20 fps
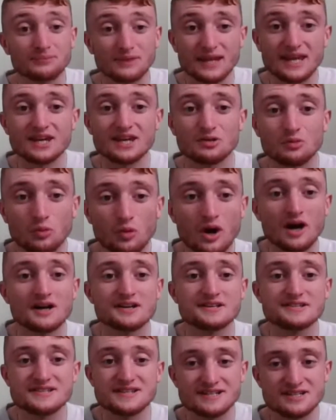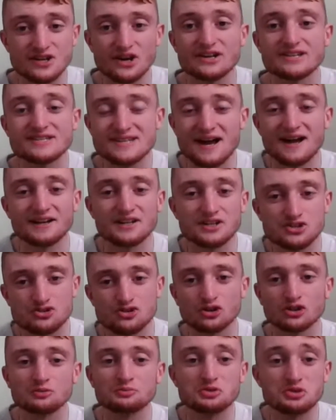It was a titanic
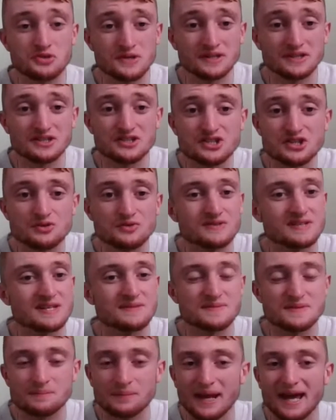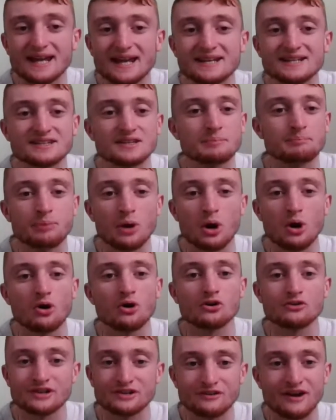struggle between the two teams, played in the
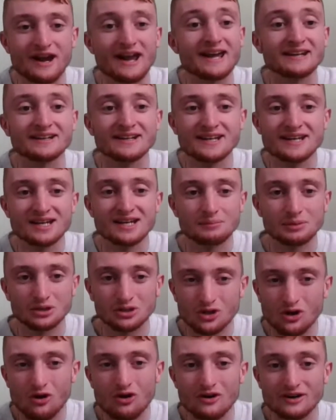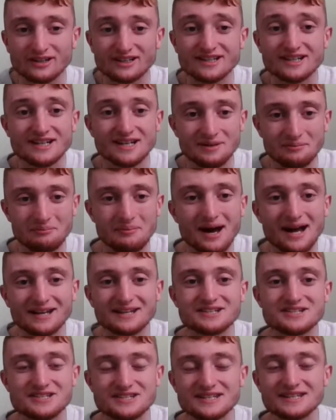pouring rain, but Cork
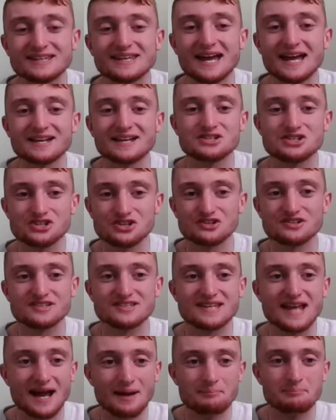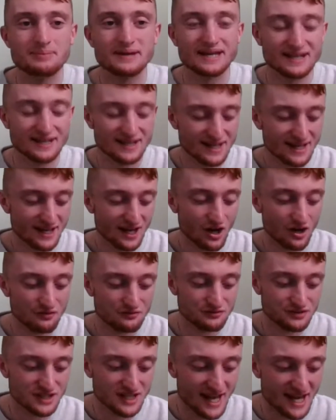managed to get just that bit
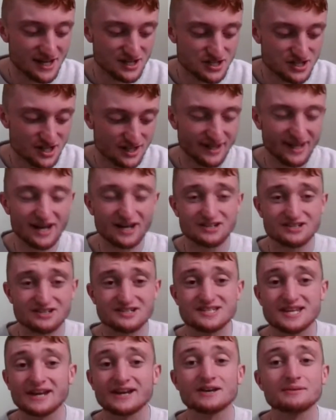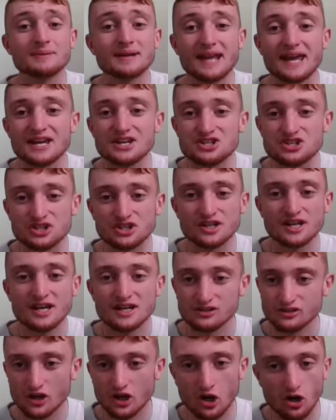of the edge, and their determination,
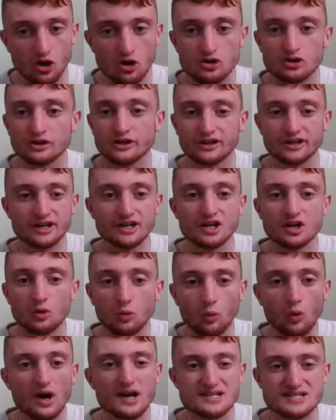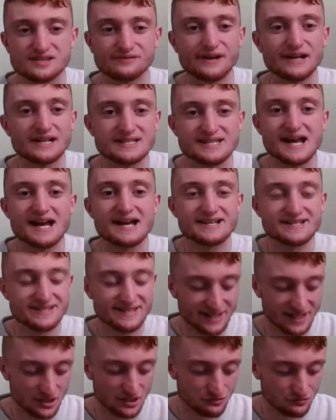their hunger was
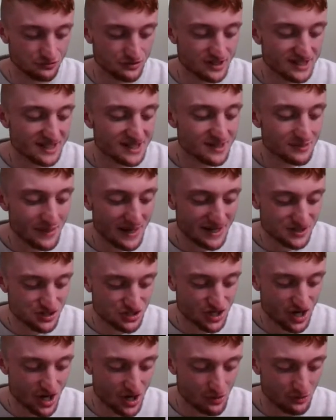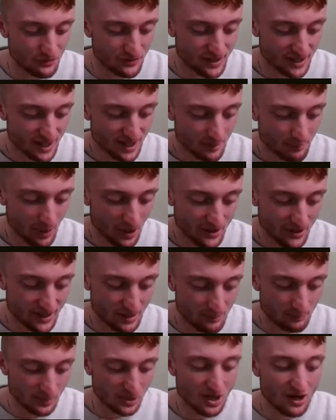fantastic and really well shown by
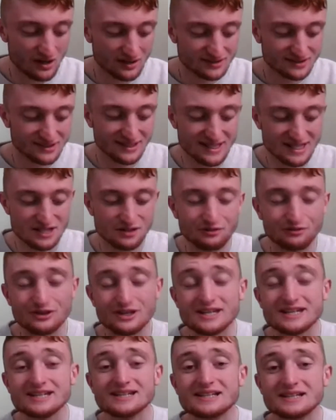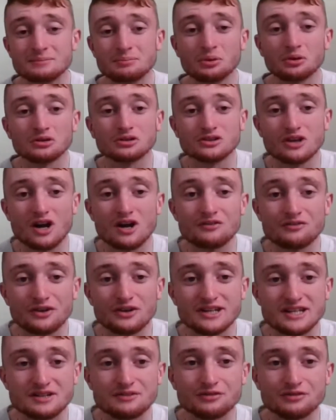a block that Aoife Healy pulled off
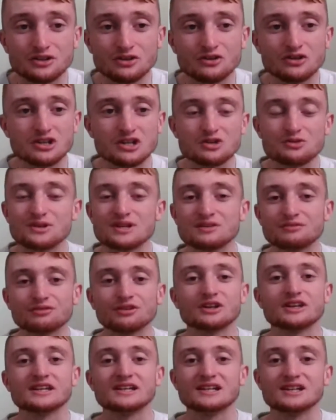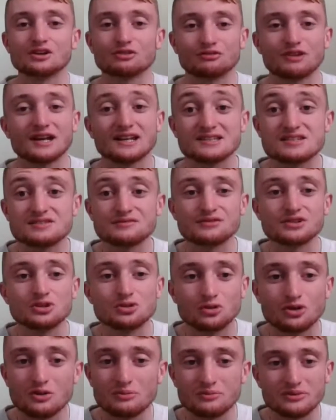on Aoife Donoghue. Aoife Healy, a relative
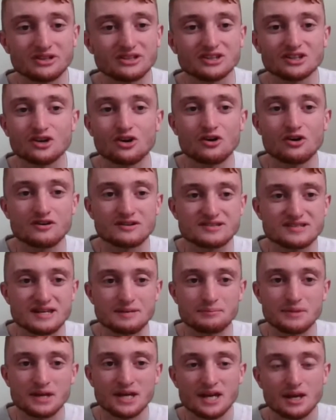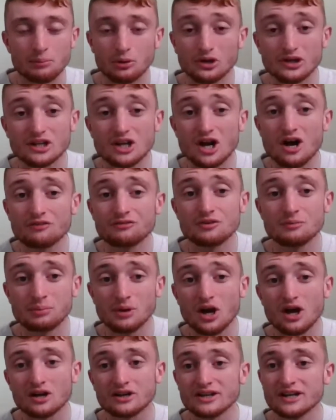newcomer in the Cork team, pulling off a
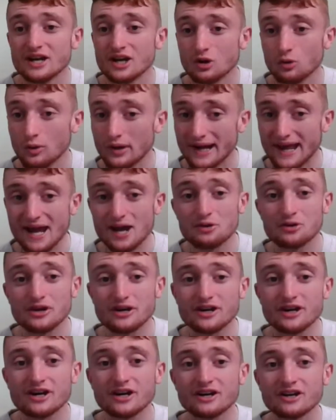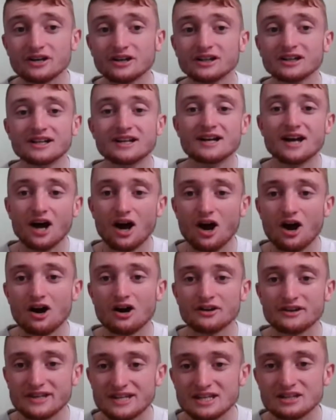block without her hurl
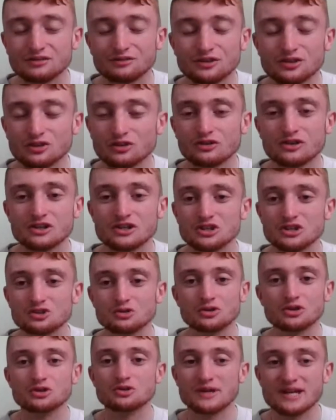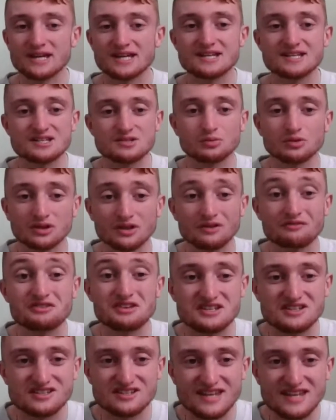on Aoife Donoghue, who is one of
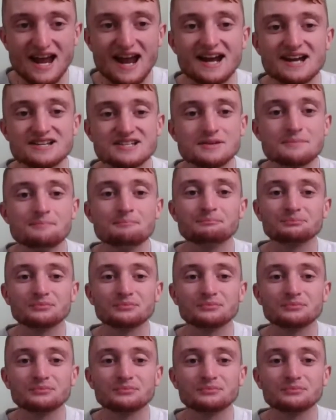the stars